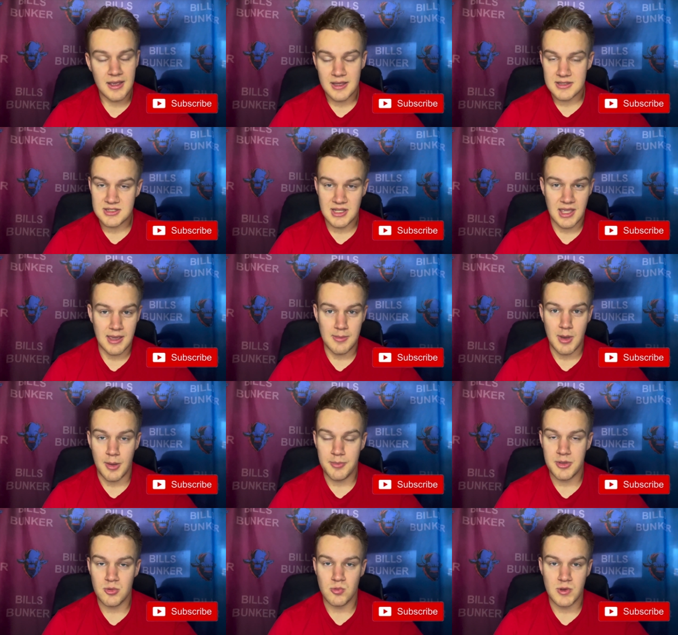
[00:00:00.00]
It's a game I'll
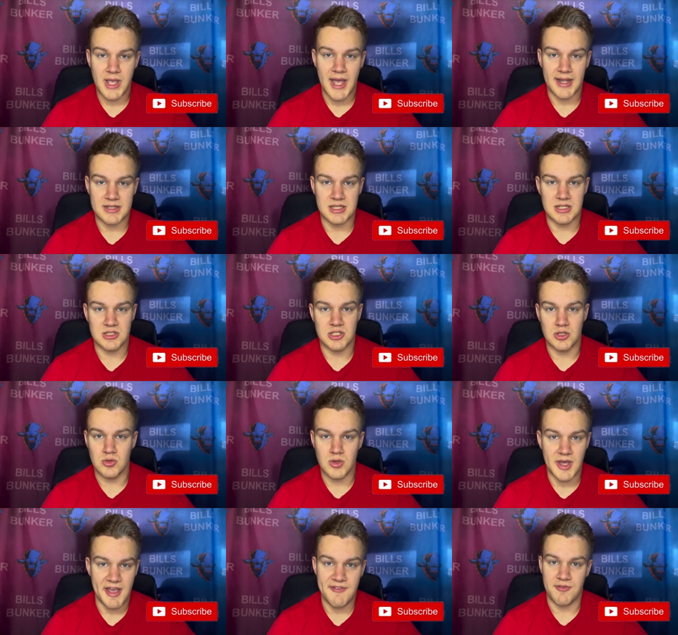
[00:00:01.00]
be reacting to
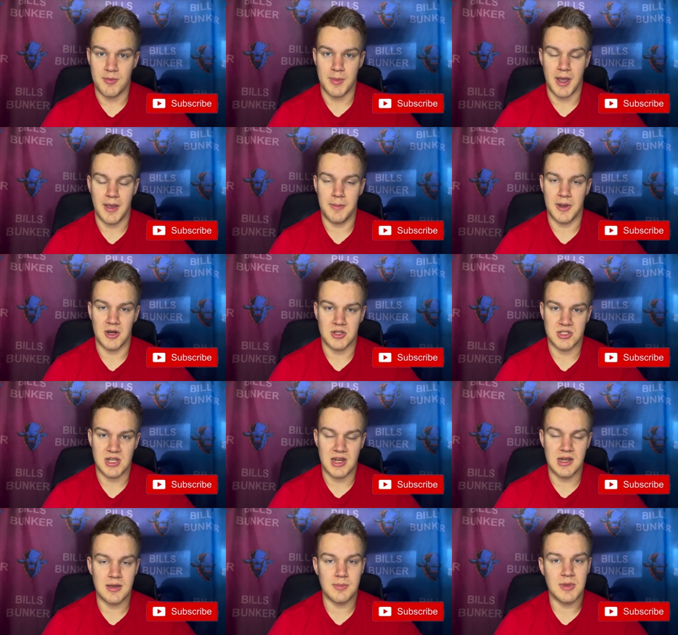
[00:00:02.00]
live from Highmark
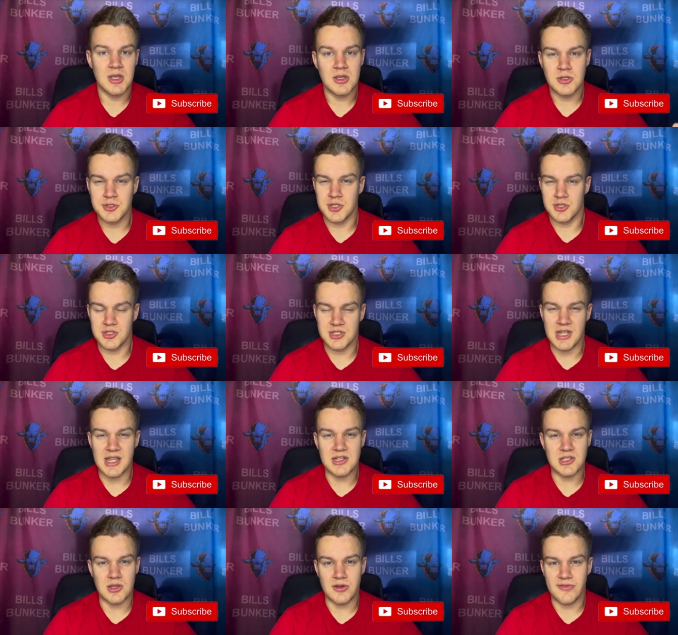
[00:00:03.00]
Stadium. So stay
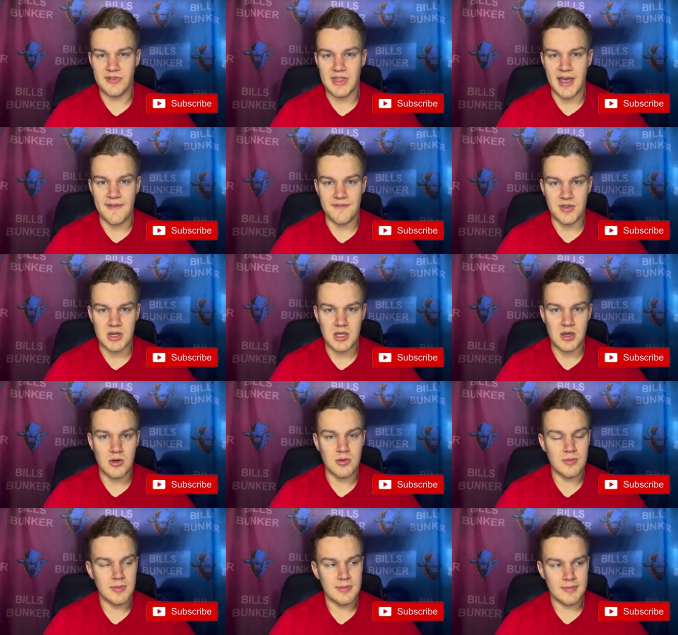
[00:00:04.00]
tuned for that video.
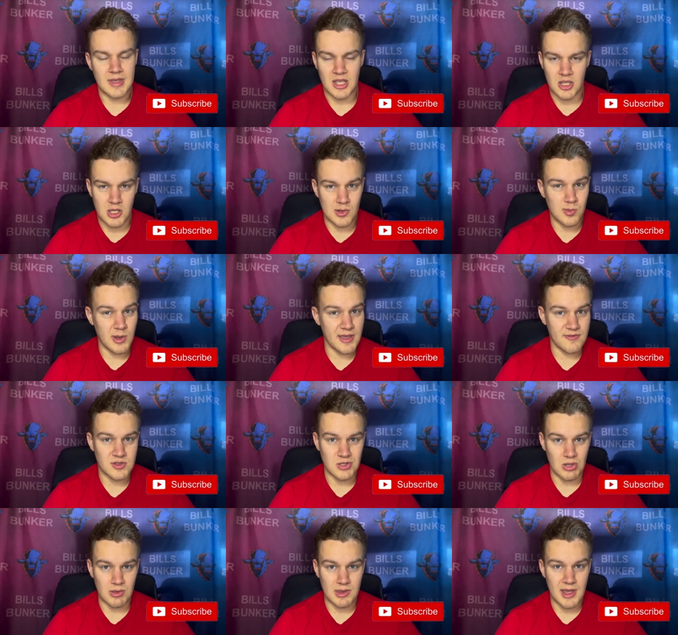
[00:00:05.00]
A good way of
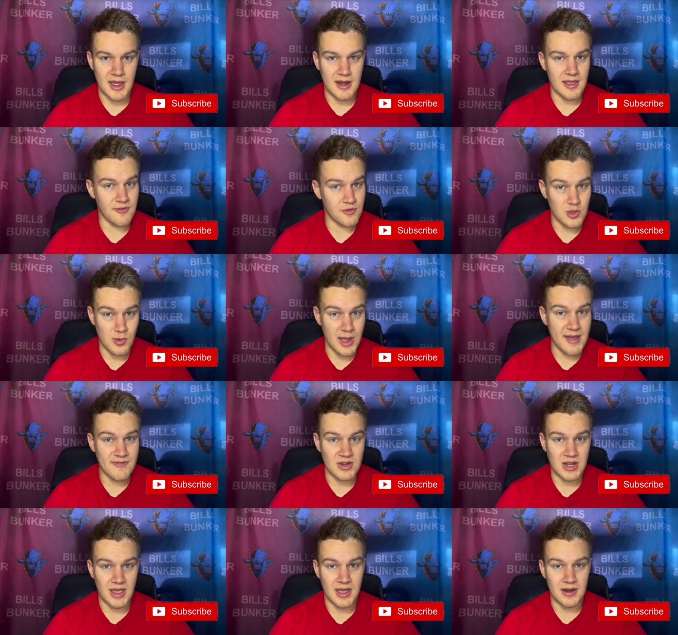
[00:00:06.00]
doing that, if you haven't
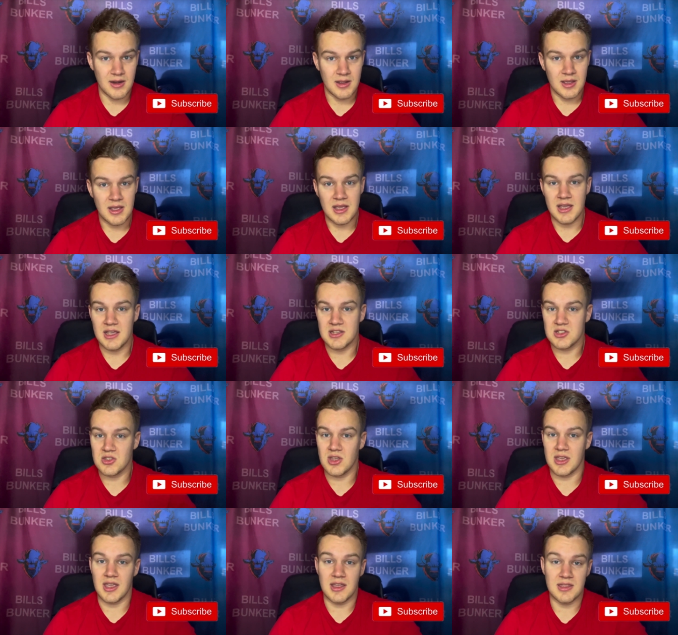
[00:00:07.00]
yet, is
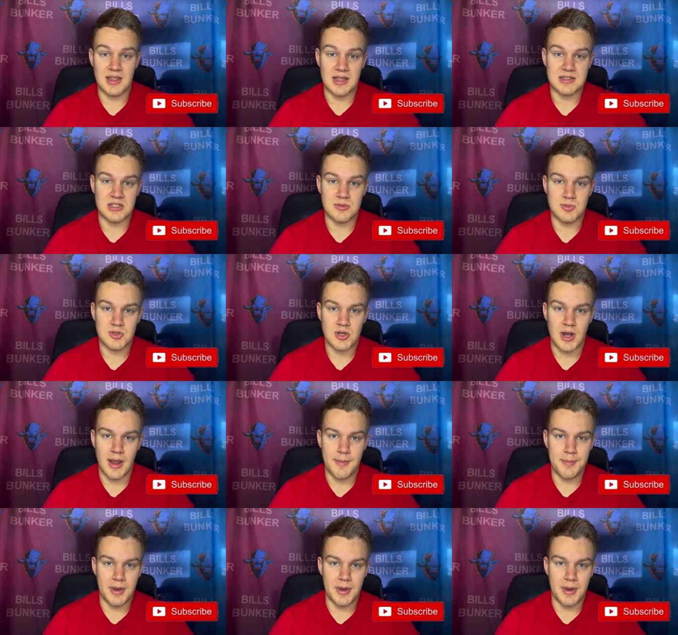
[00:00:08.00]
clicking that subscribe